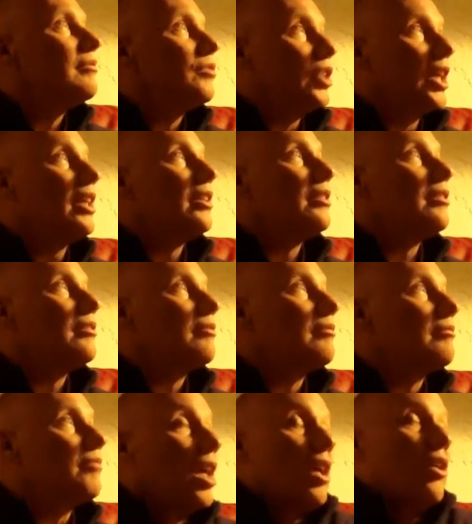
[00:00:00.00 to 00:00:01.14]
Yes.
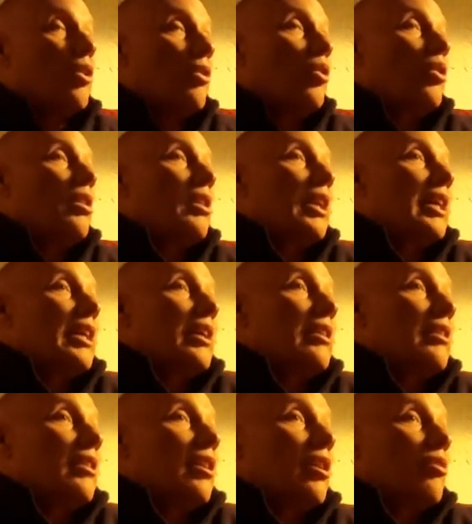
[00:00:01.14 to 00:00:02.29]
Yeah. Or like
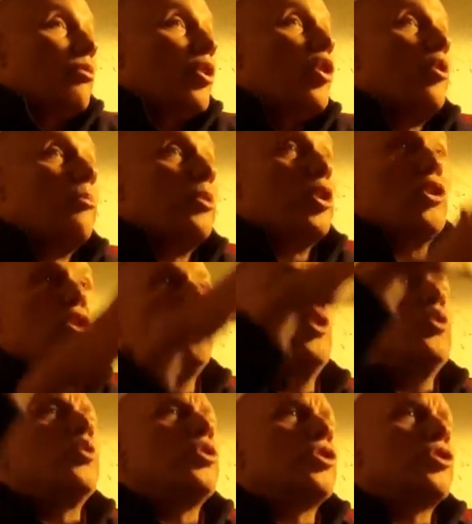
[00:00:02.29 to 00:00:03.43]
in uh, Rome,
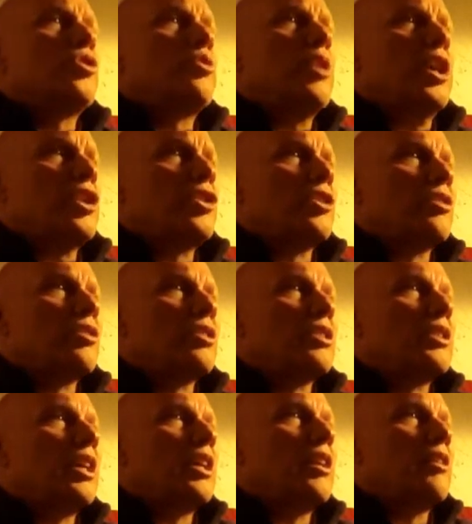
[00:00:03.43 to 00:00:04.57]
huge structures,
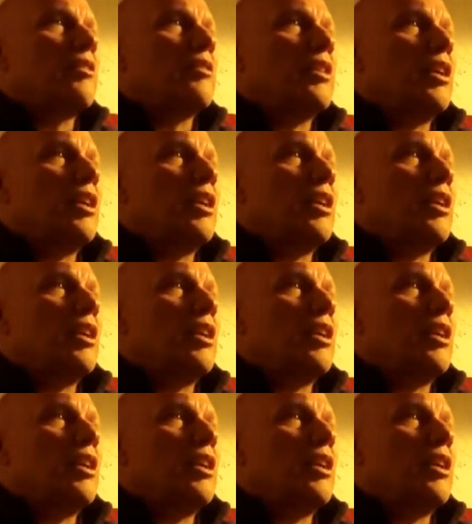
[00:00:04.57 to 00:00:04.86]
uh,